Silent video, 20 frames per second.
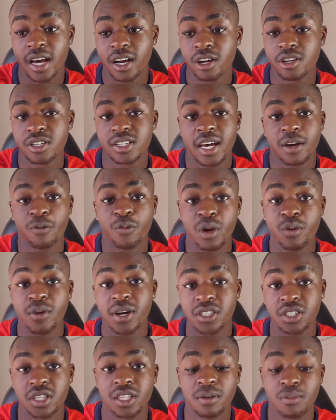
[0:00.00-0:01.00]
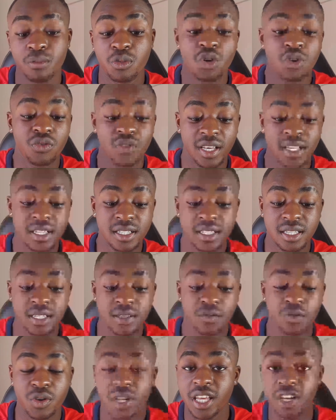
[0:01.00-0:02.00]
Cause like we went to the movies.
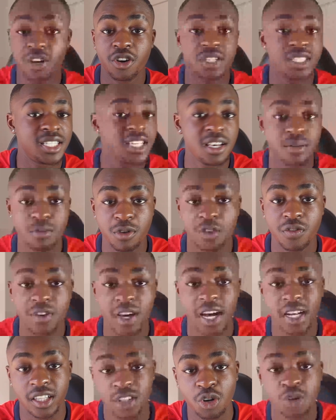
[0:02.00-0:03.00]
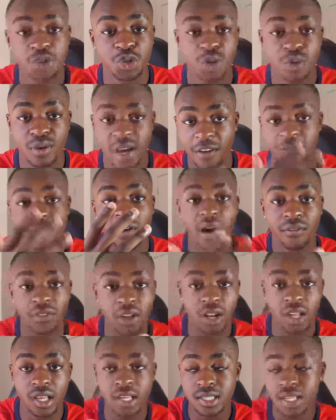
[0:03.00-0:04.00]
We didn't go see a movie. I told you we had
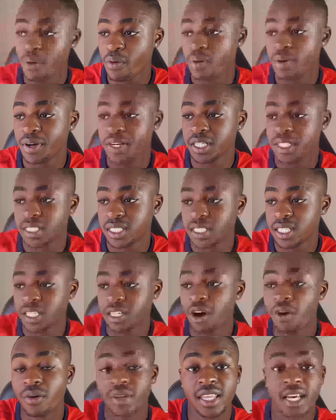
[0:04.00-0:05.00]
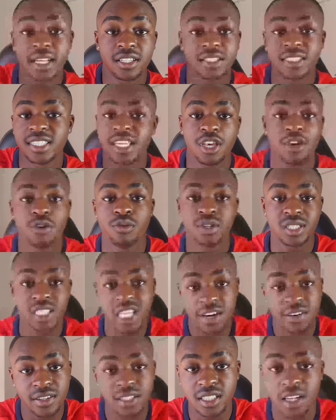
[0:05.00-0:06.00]
$5, but we went to go in there to see who was
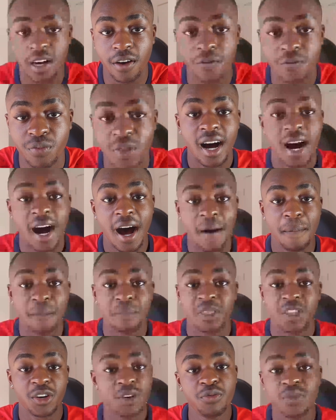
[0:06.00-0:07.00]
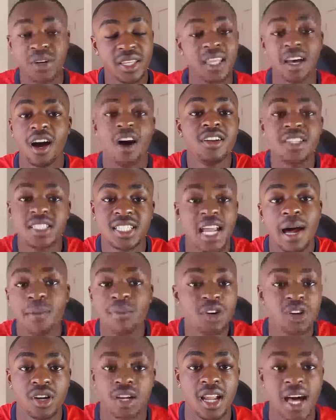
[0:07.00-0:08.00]
there and stuff. Honestly, I'm
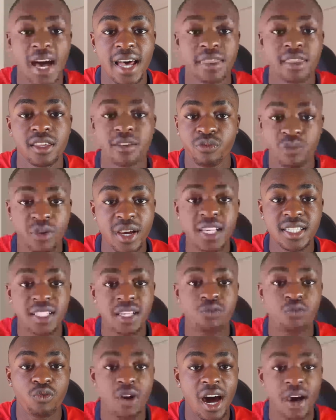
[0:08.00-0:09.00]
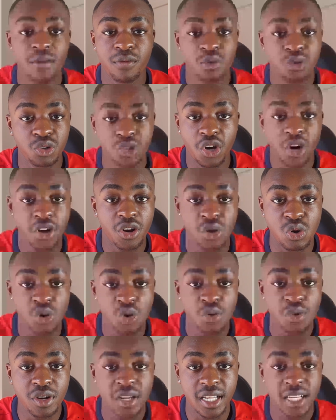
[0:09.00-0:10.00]
not gonna lie. The reason why we would go to
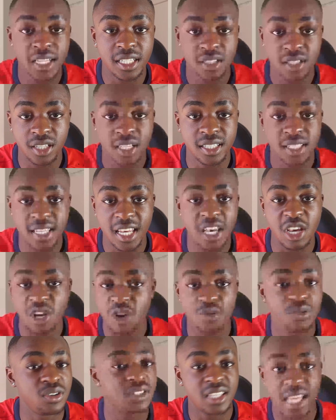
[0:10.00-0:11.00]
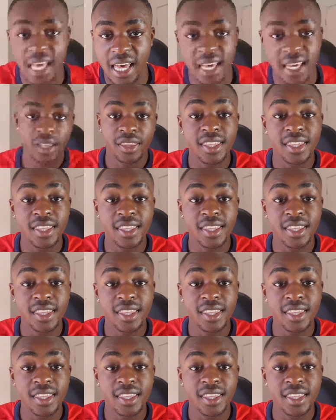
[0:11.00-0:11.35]
Norwood is to see who was there.